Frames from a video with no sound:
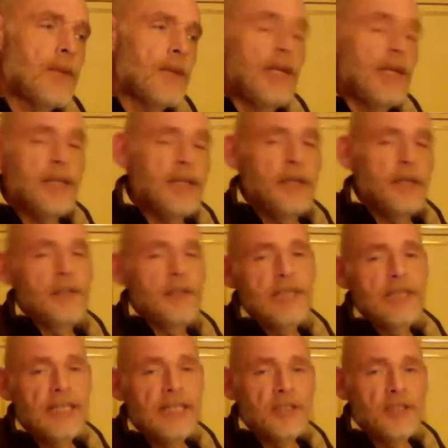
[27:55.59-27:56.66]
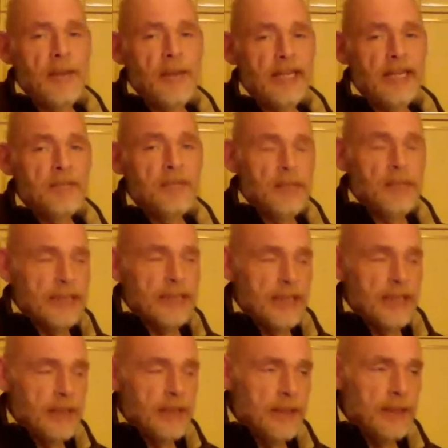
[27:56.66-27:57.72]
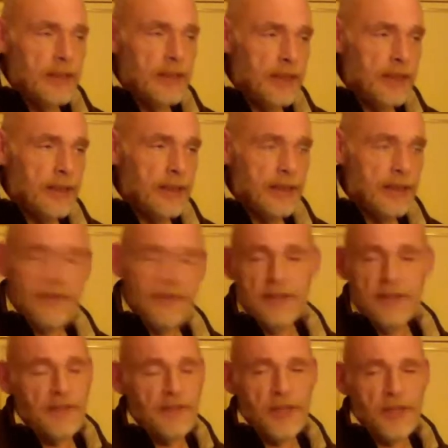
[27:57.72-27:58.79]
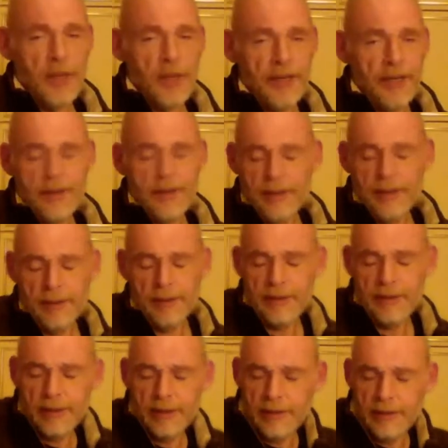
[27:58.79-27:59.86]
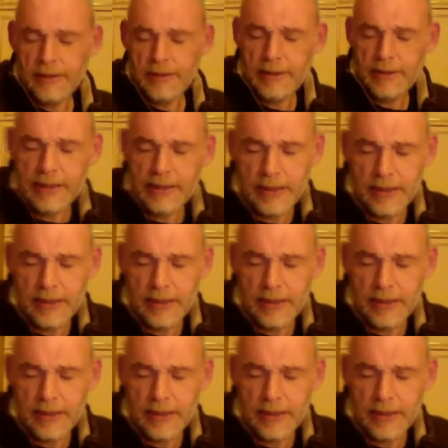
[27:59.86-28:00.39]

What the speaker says: not that I don't intend to go back in busking, even though it's very quiet. That's not the